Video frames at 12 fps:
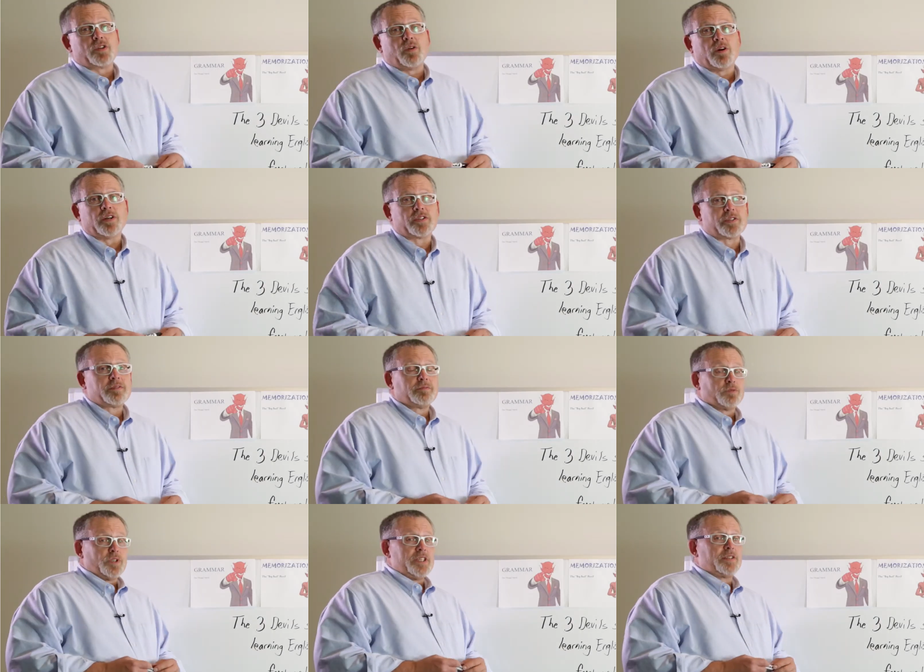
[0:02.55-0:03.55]
course,
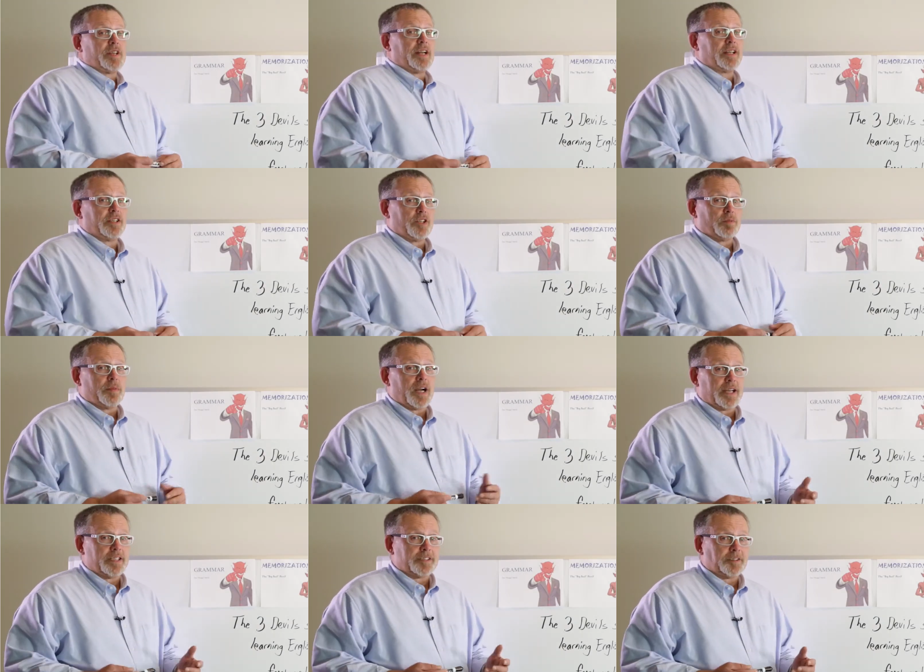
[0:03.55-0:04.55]
Resetting Your
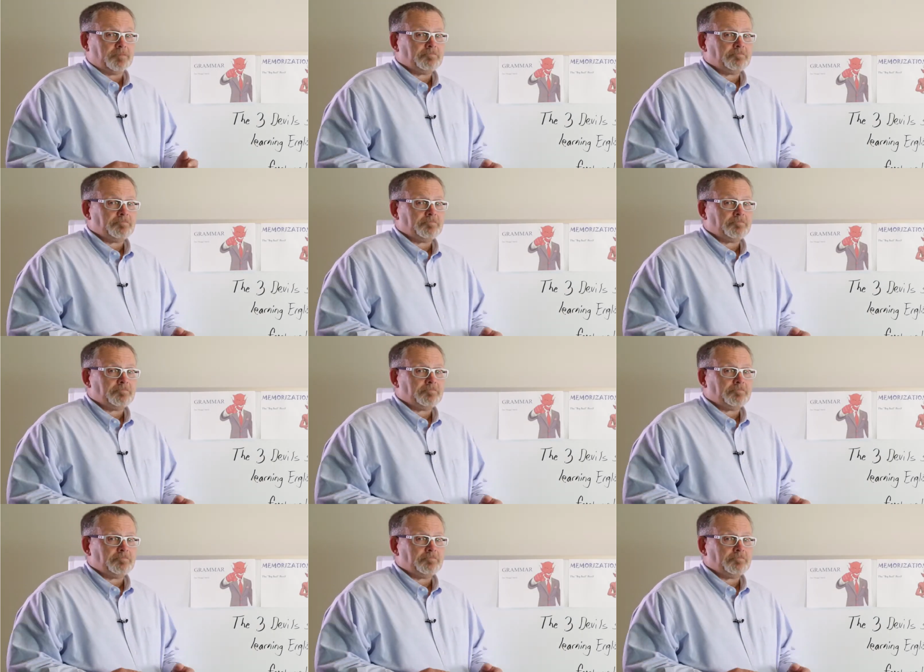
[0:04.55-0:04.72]
Mind.